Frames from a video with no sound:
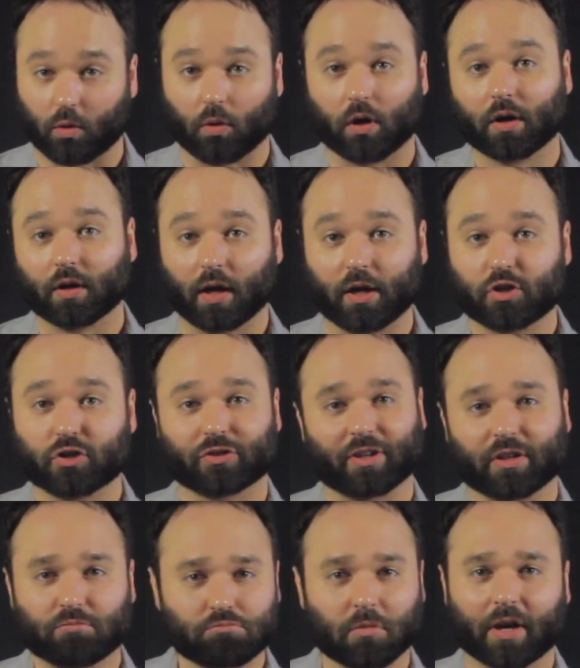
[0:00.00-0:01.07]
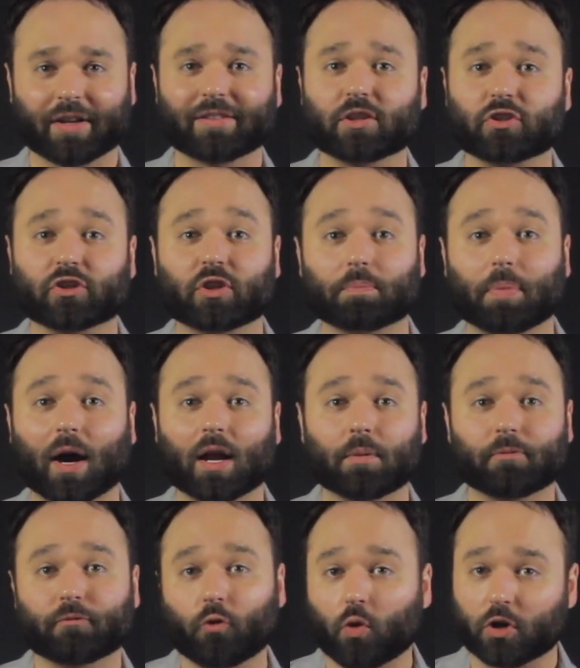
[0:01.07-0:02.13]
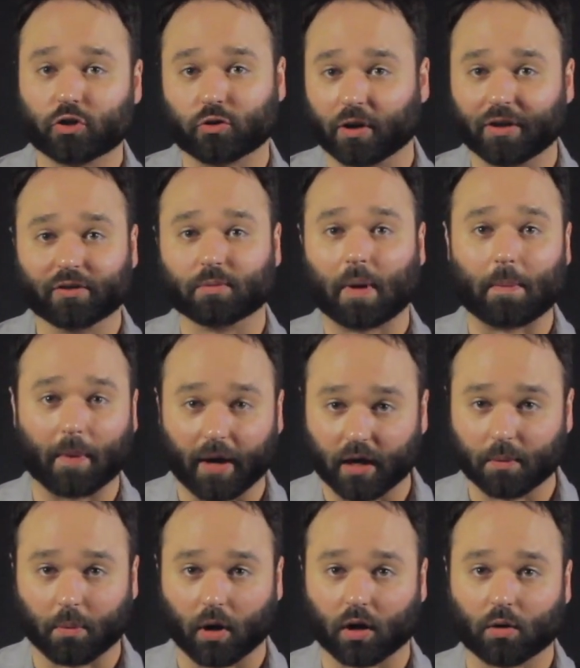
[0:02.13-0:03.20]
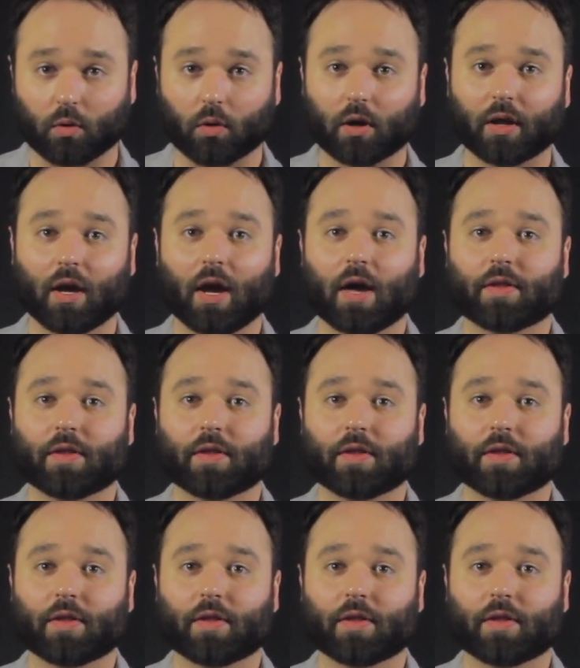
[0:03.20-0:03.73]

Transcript: kind of just like I said, just the bottom 4 strings of my minor bar chord.